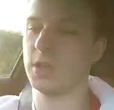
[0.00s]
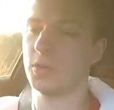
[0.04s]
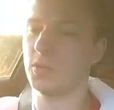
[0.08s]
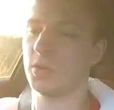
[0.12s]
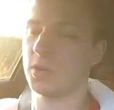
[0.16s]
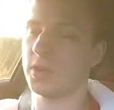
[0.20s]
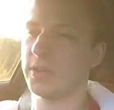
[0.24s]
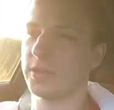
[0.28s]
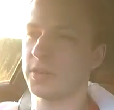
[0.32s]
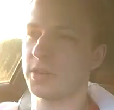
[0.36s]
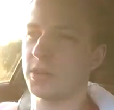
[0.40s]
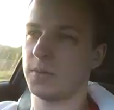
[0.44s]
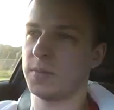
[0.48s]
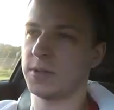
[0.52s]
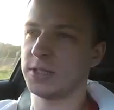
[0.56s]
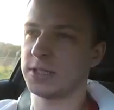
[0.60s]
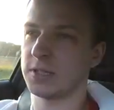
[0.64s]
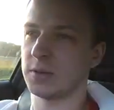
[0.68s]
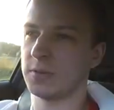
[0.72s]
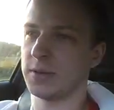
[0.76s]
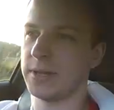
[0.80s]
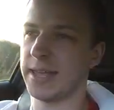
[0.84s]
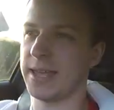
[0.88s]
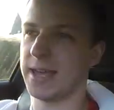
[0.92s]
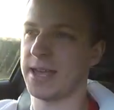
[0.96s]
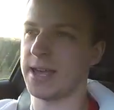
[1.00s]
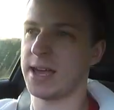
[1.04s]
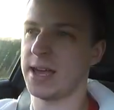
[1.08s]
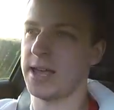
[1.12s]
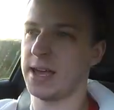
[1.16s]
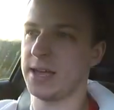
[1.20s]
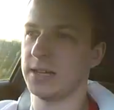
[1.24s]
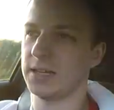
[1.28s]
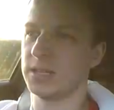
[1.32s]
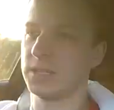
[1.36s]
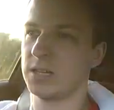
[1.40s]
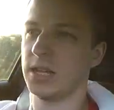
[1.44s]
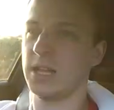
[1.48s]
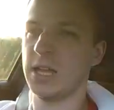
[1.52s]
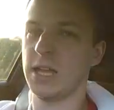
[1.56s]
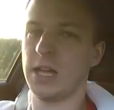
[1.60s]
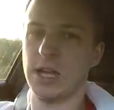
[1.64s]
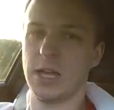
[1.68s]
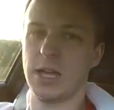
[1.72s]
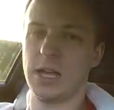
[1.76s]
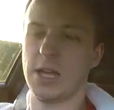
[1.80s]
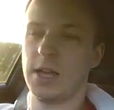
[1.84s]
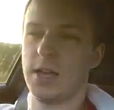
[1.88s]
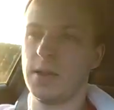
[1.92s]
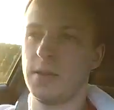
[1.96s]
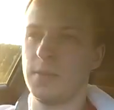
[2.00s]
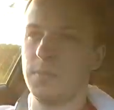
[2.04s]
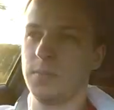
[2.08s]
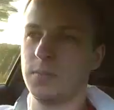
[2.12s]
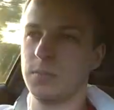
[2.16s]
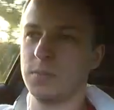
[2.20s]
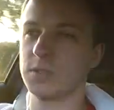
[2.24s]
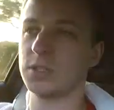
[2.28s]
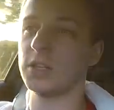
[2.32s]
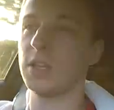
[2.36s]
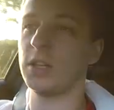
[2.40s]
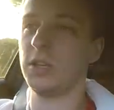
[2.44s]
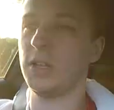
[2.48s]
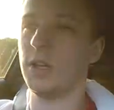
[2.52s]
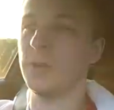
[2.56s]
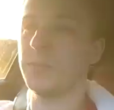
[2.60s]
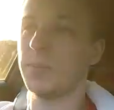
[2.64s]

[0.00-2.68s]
what other comments do we get? A lot of